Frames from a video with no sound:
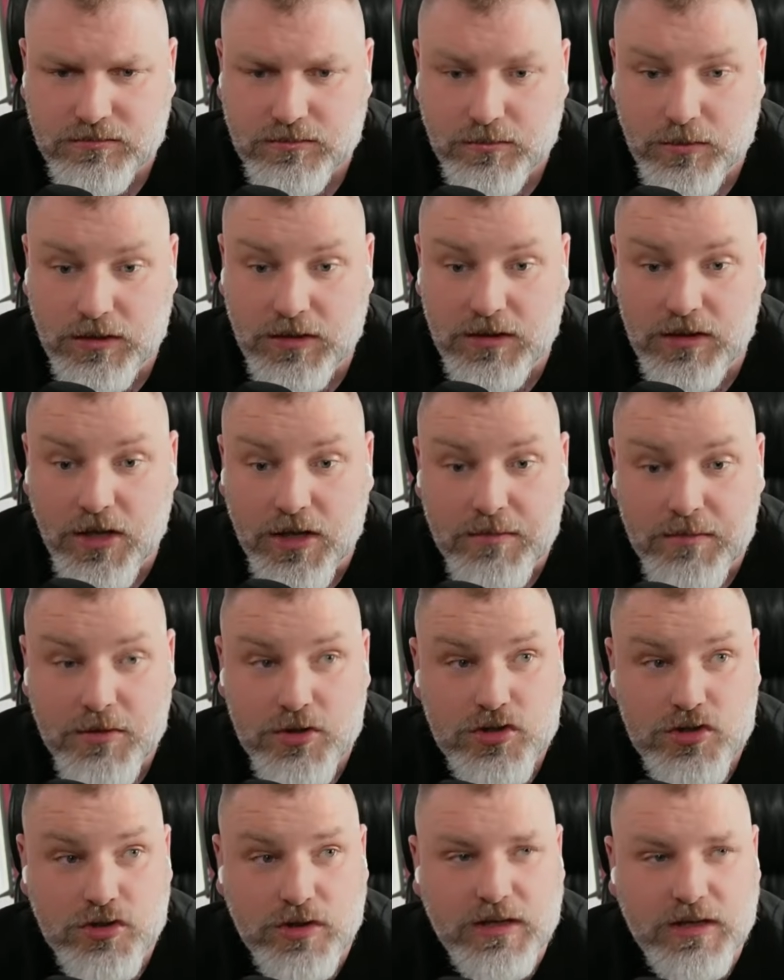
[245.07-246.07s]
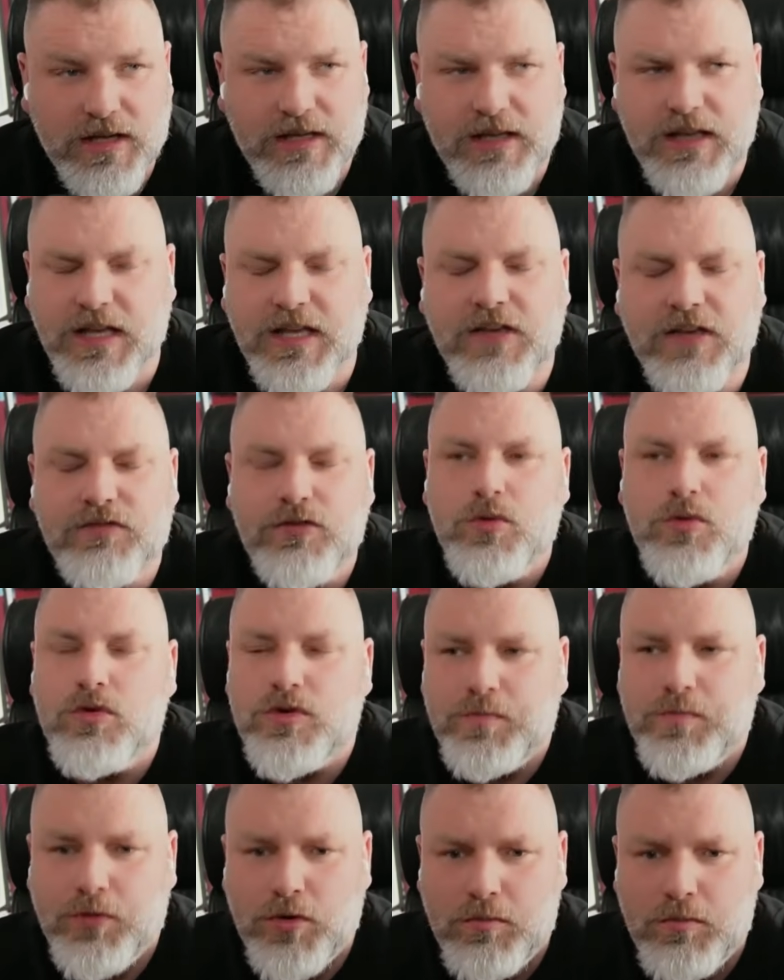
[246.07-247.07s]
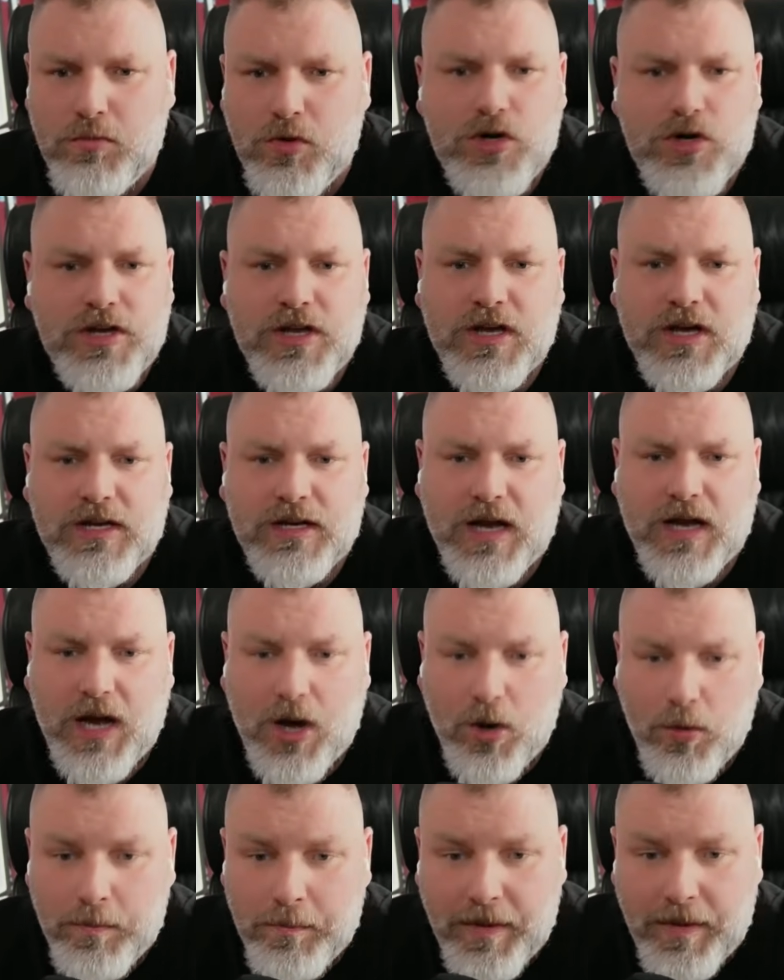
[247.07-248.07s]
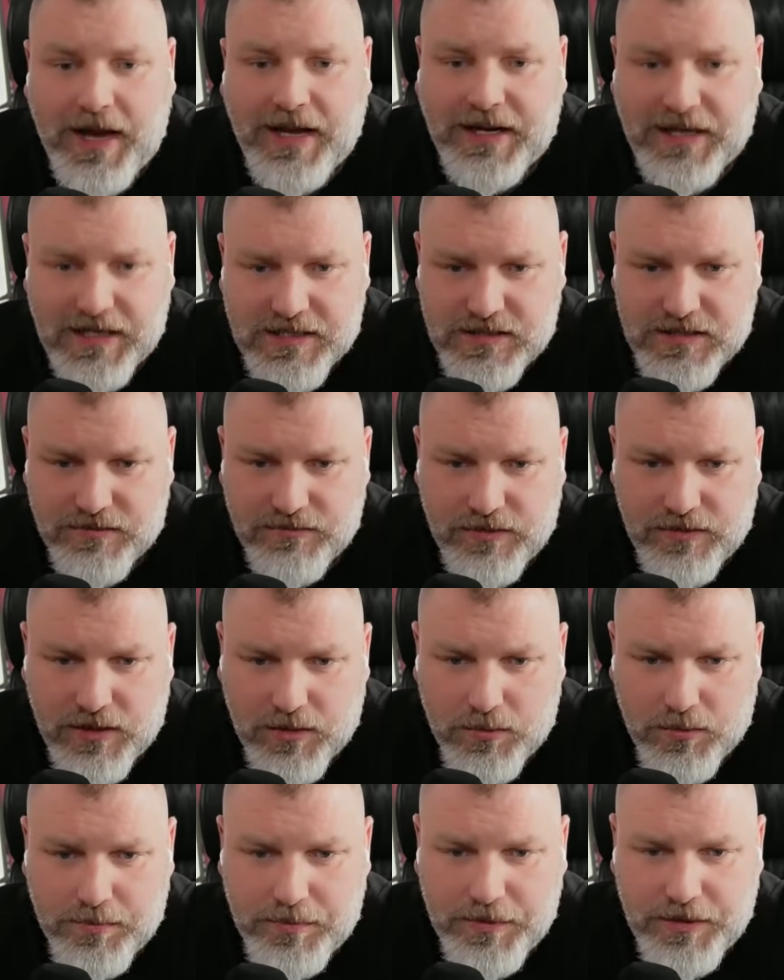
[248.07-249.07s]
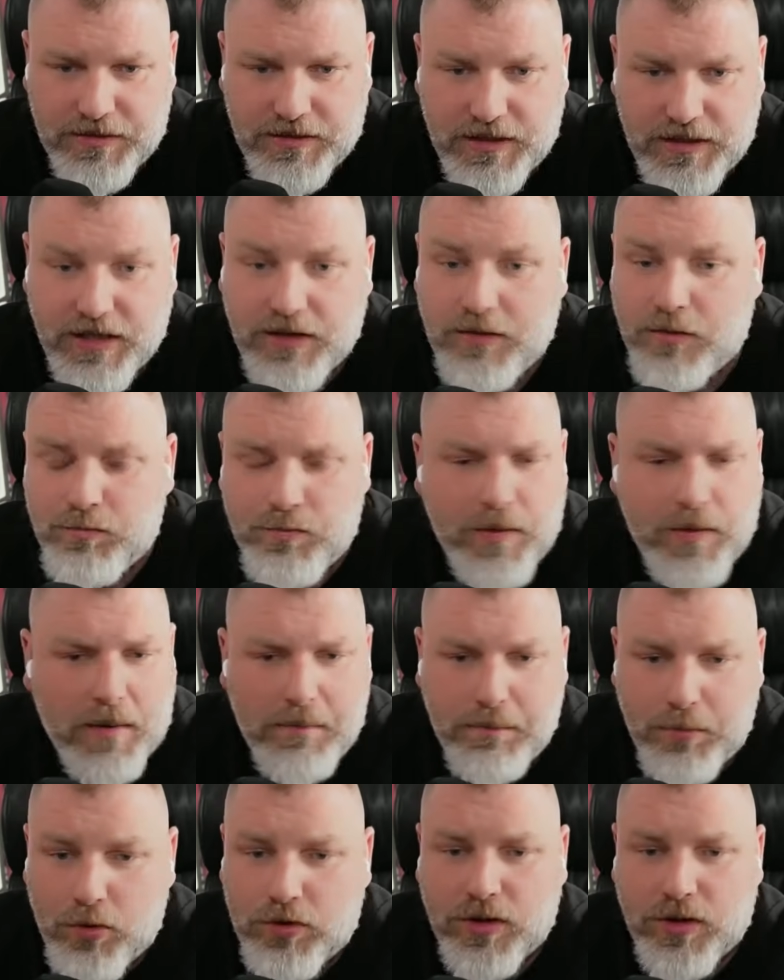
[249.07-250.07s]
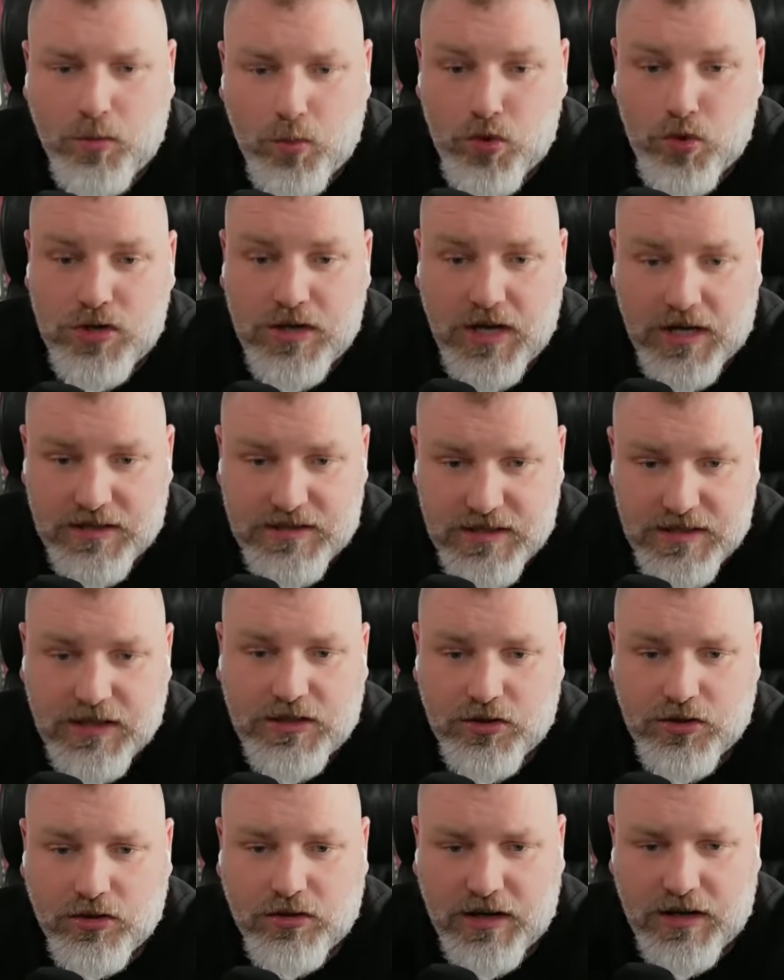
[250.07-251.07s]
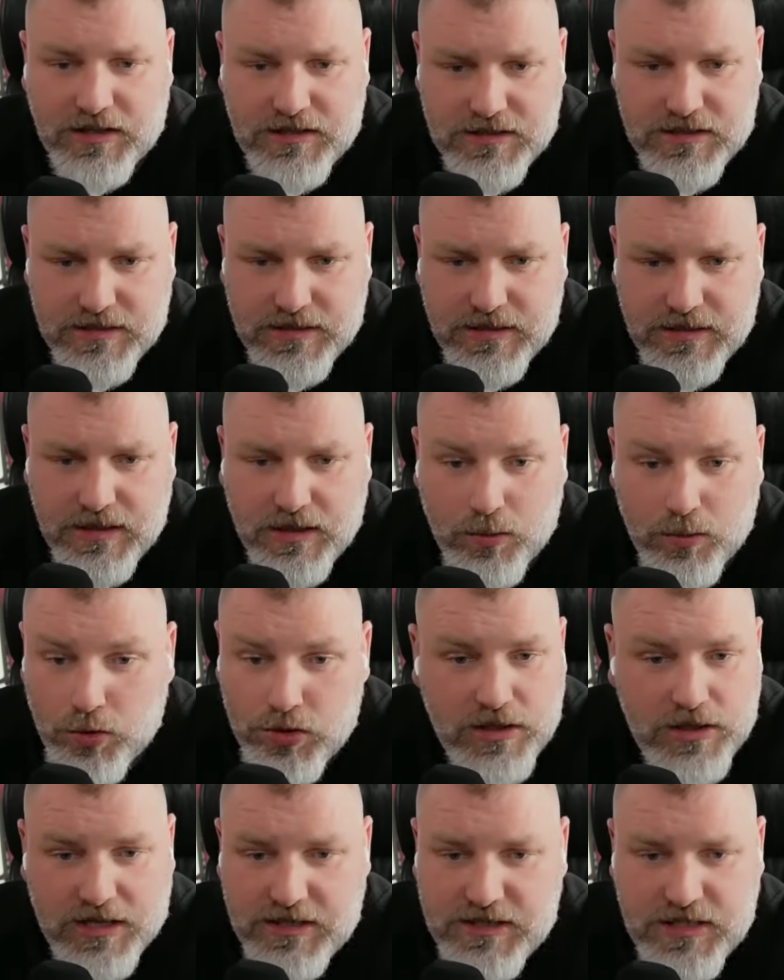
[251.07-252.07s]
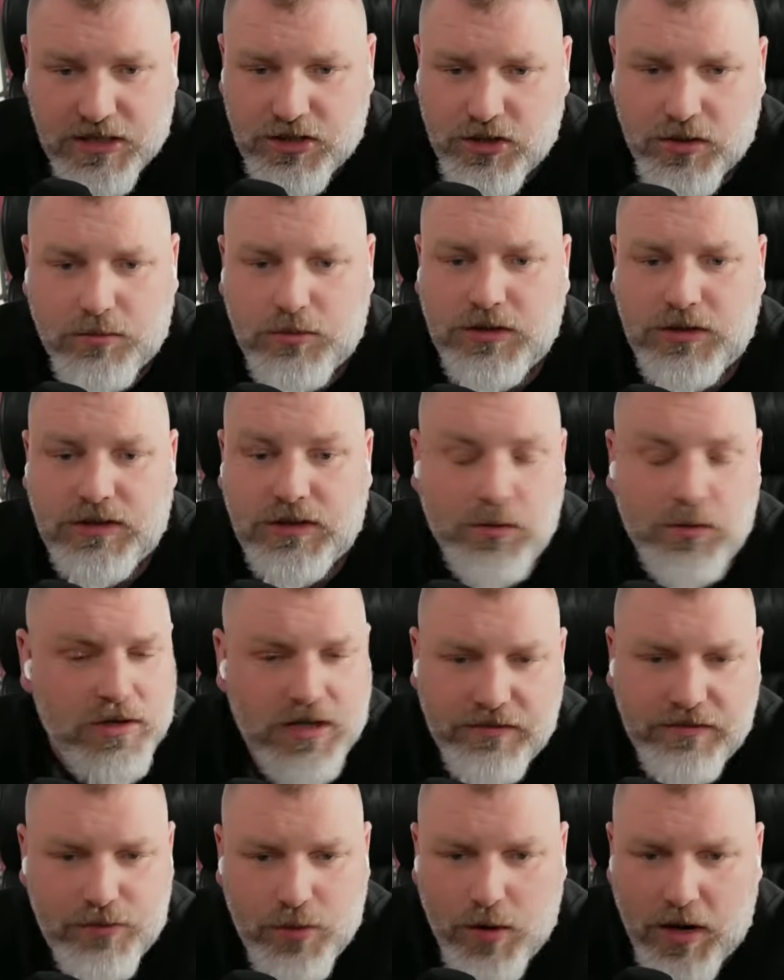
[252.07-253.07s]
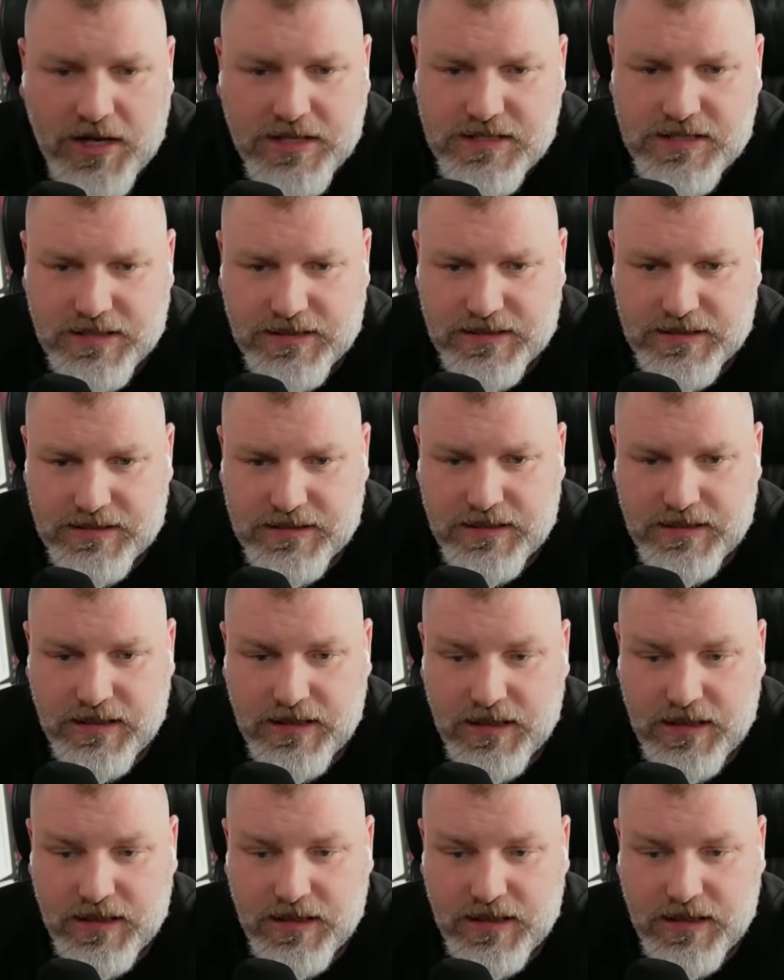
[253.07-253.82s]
What a nightmare showing. Like if you were to put money on how bad Aston Villa would be today, a bookie would not take your odds. Would not take your money. They wouldn't give you odds on it.